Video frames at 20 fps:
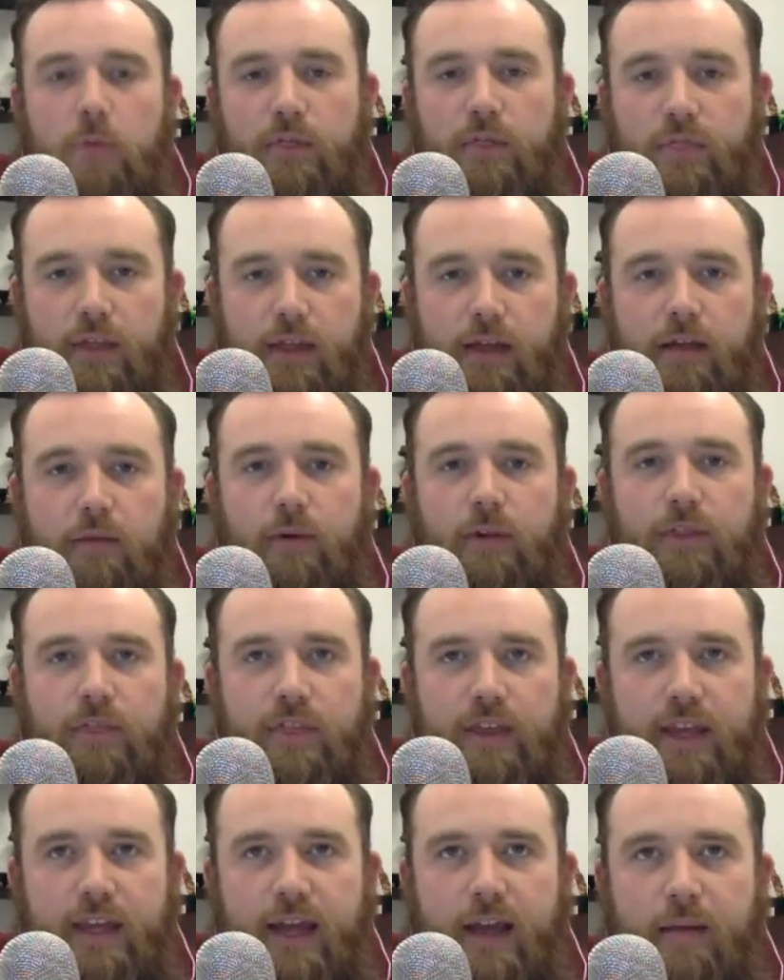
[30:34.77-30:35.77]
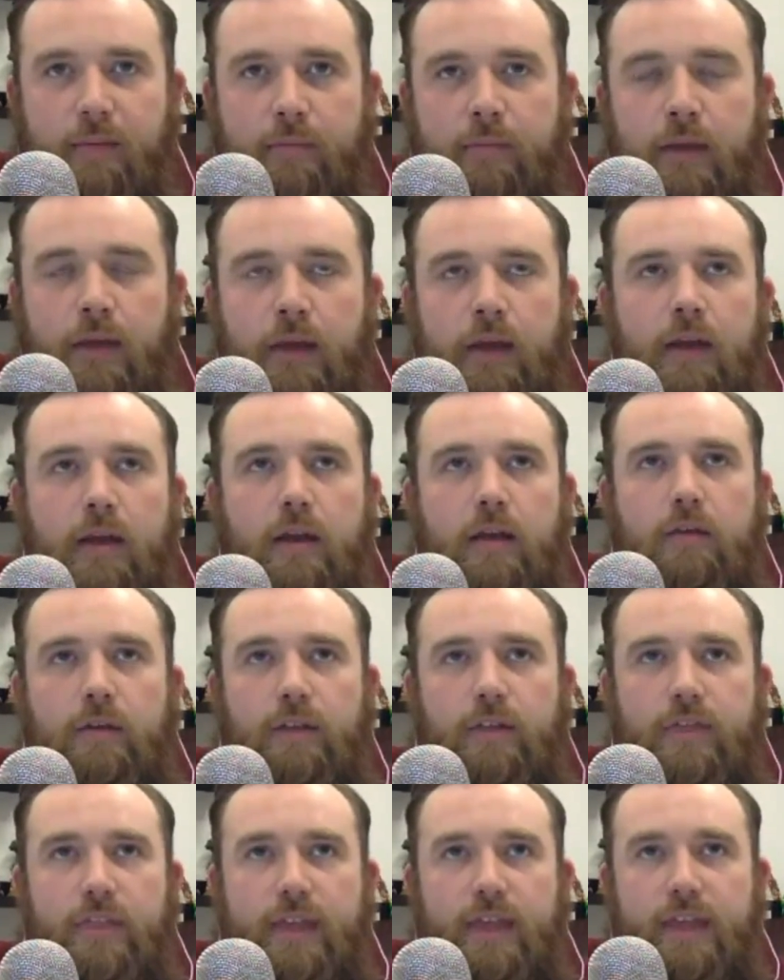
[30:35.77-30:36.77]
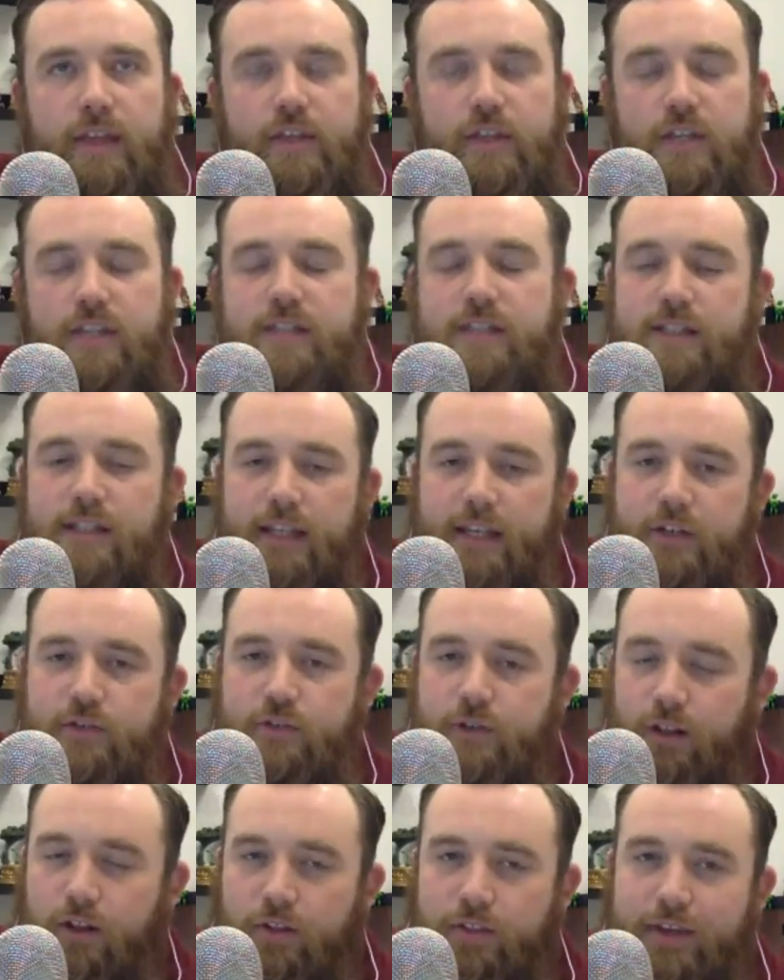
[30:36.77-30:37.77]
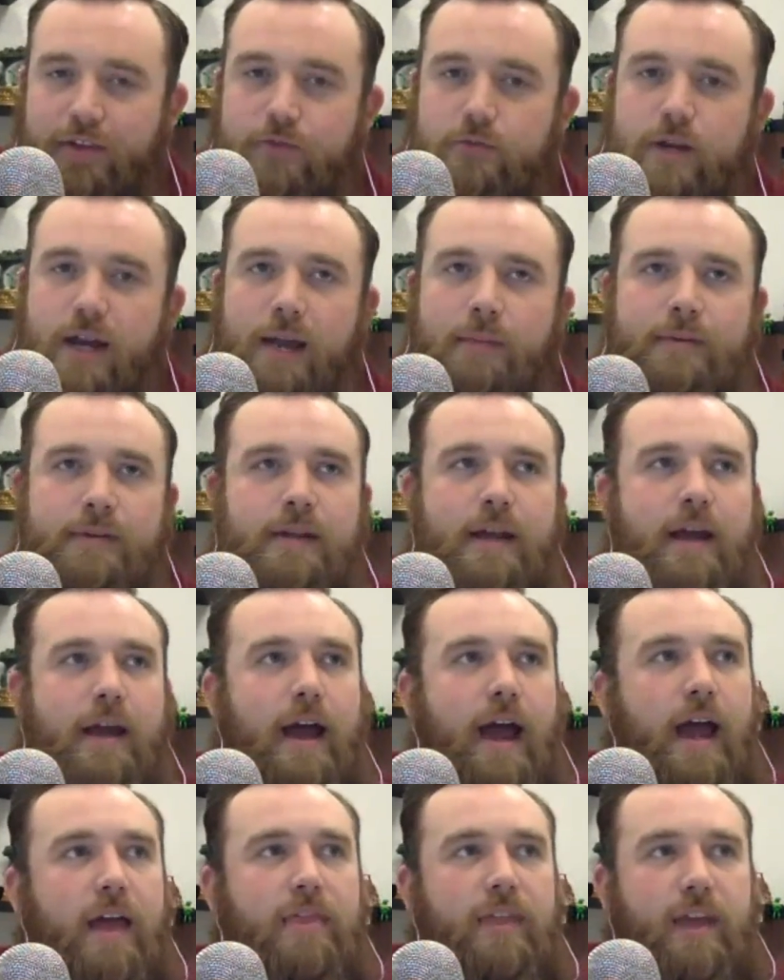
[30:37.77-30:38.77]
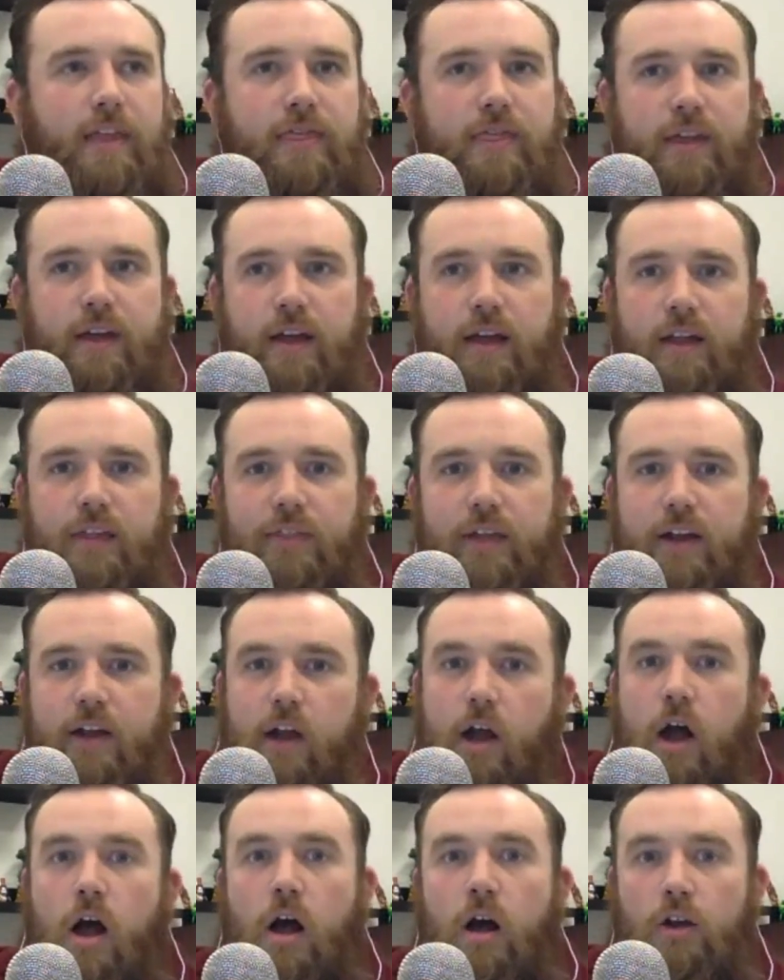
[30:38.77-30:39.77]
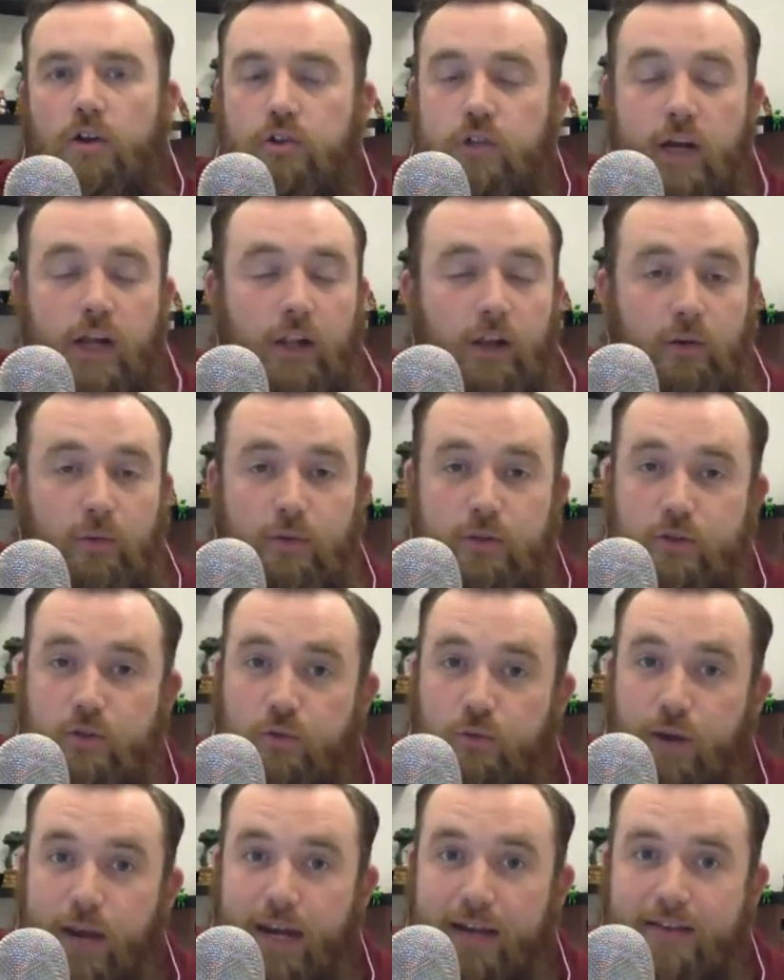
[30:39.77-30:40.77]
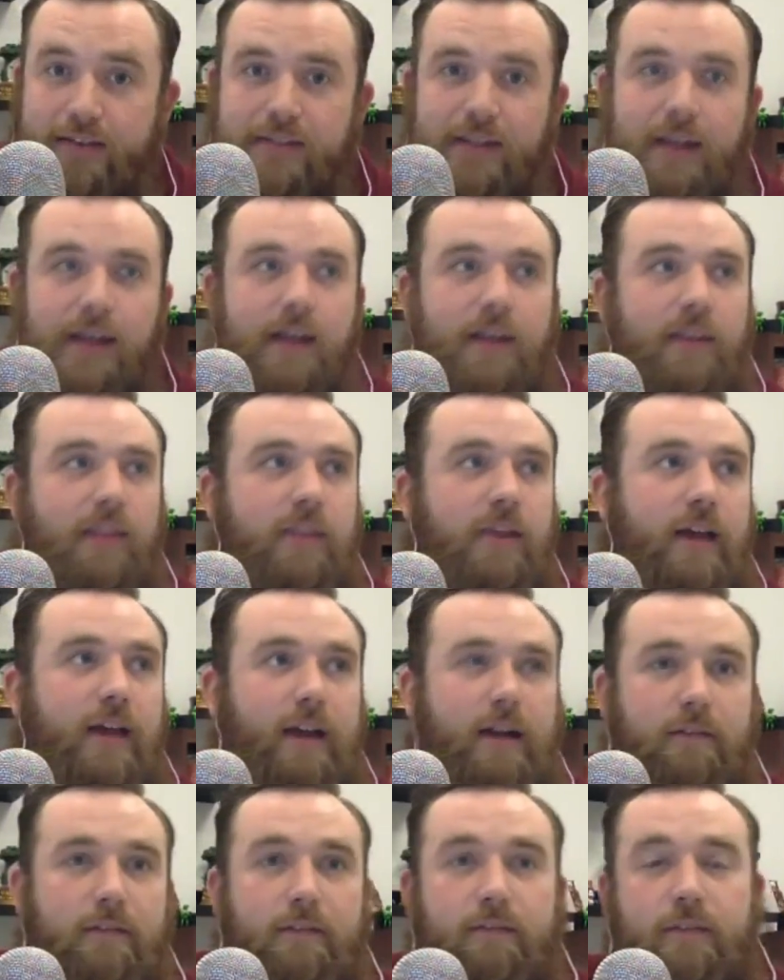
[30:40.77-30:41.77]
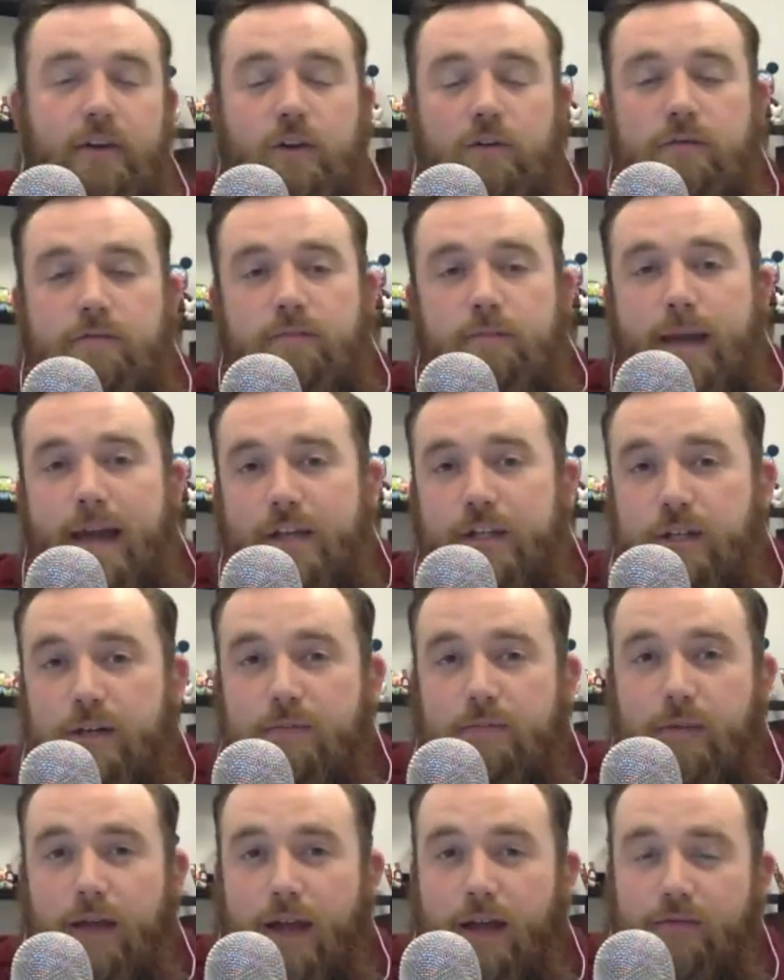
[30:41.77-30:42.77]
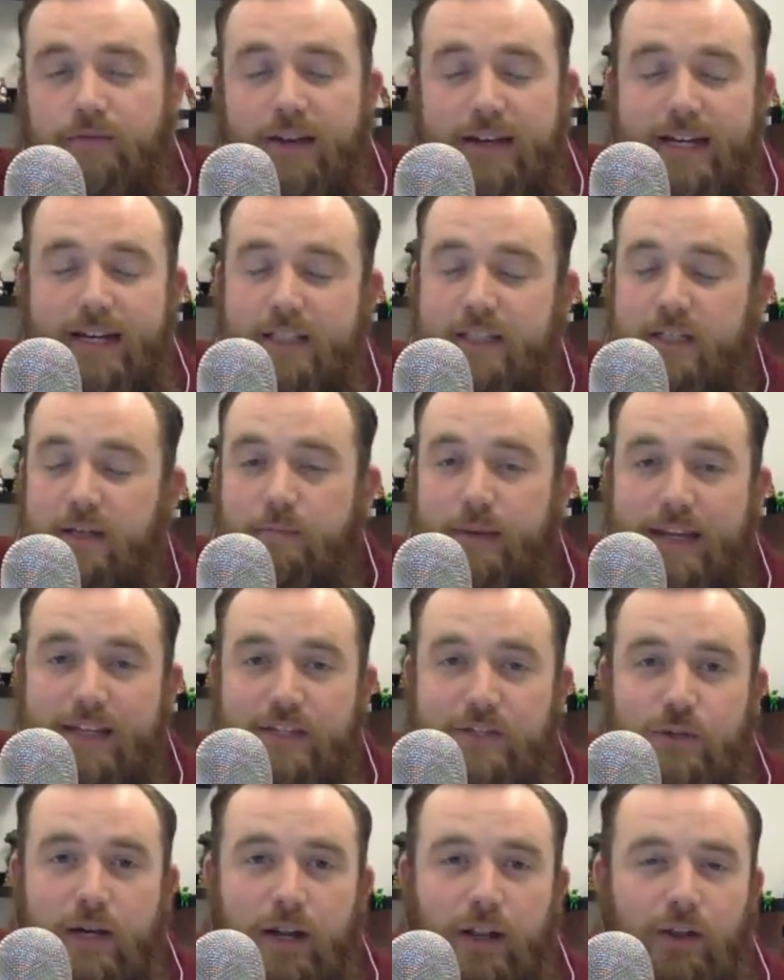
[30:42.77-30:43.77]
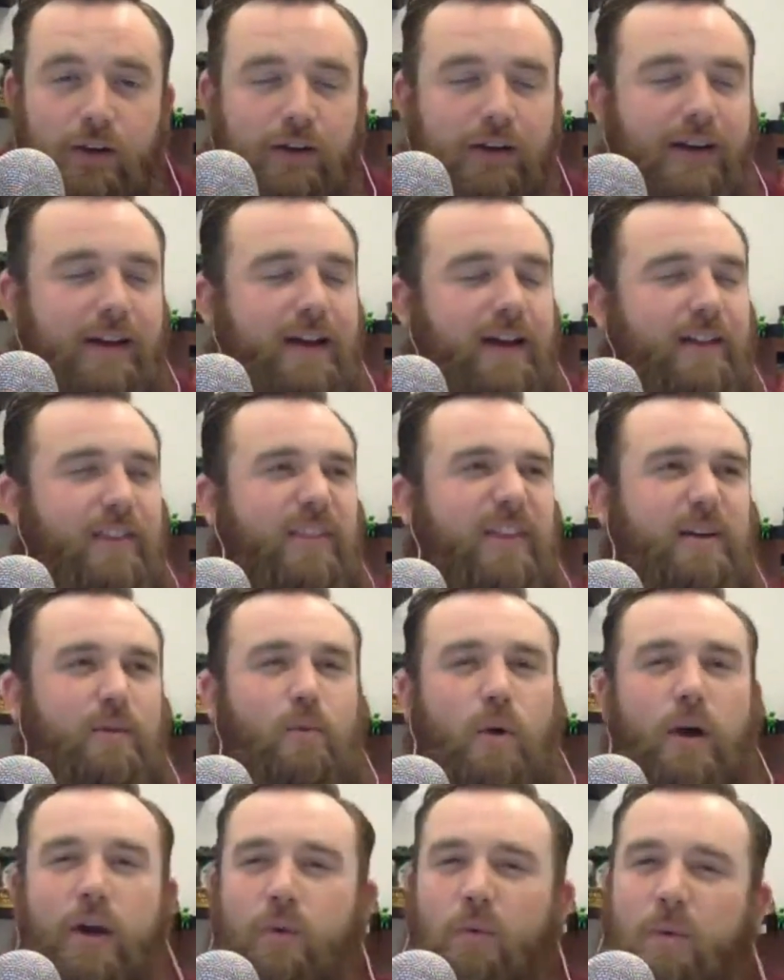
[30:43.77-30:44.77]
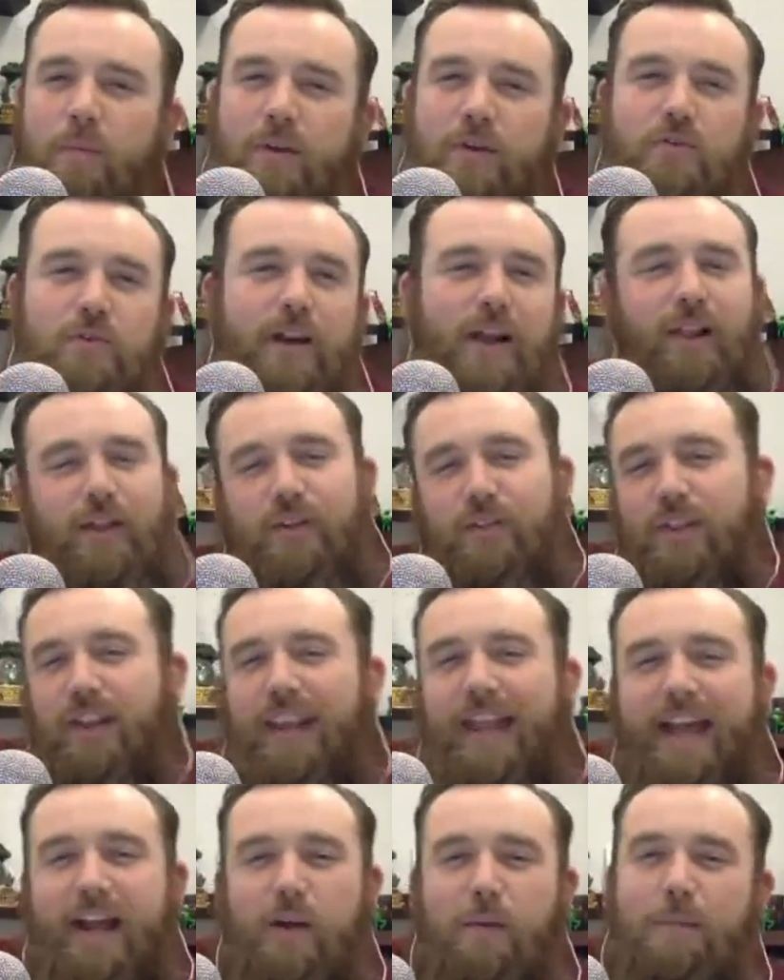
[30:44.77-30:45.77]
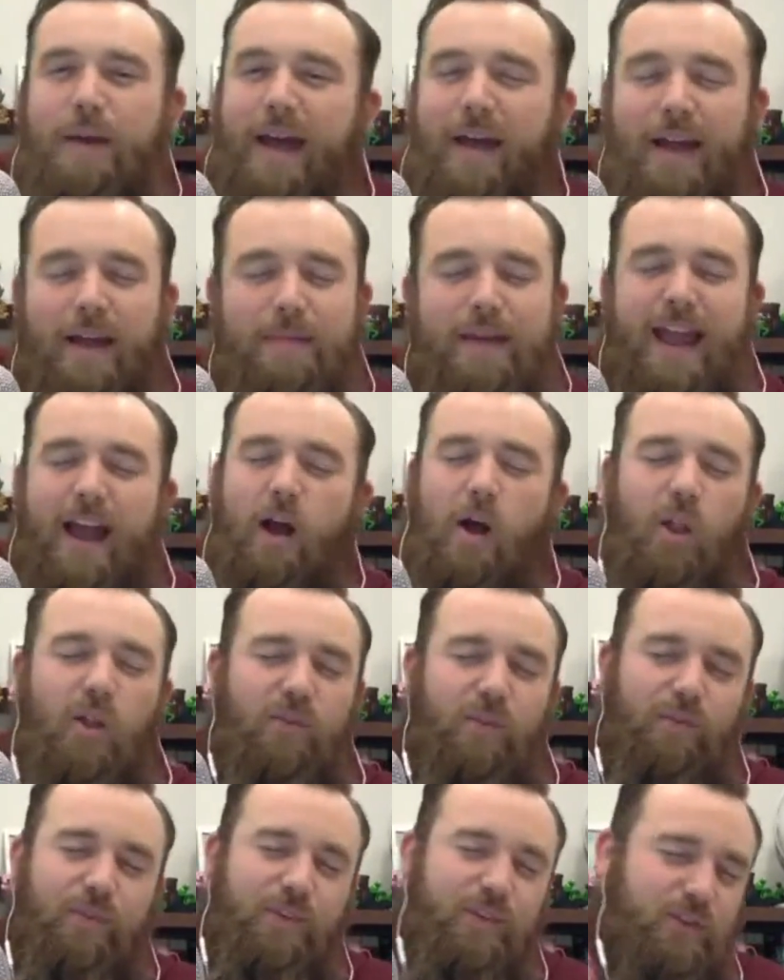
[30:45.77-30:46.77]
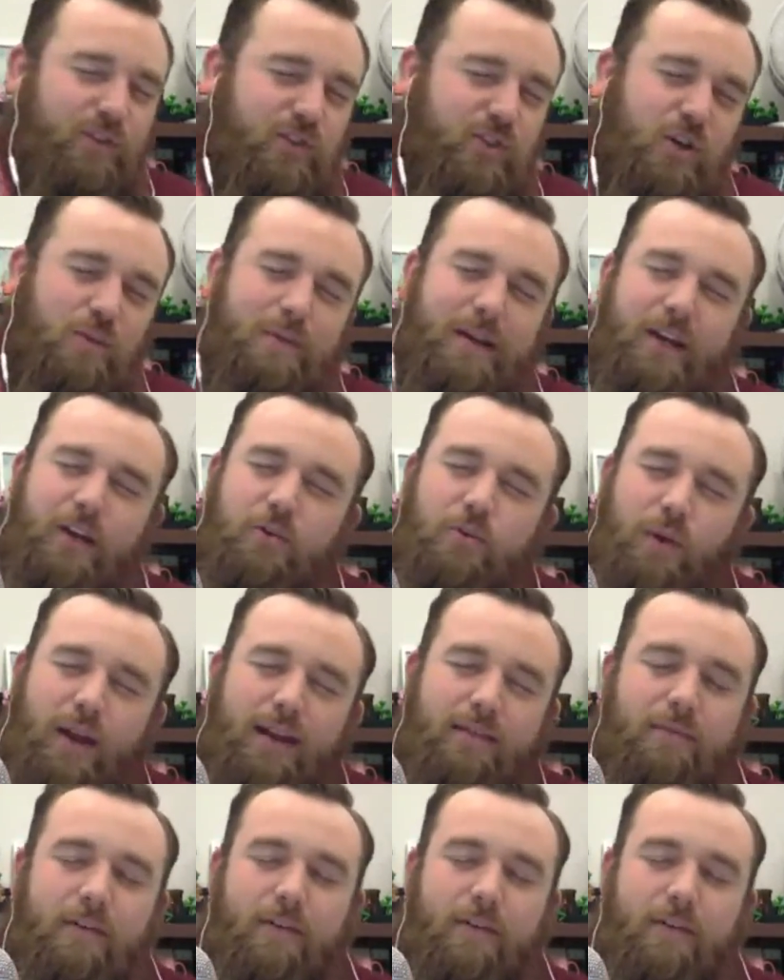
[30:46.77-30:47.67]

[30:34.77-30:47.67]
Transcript: the Justice League trailer they dropped. I thought the Kong trailer was great. The new Fantastic Beasts trailer, the Wonder Woman trailer, the Lego Batman, all of them. There's so many great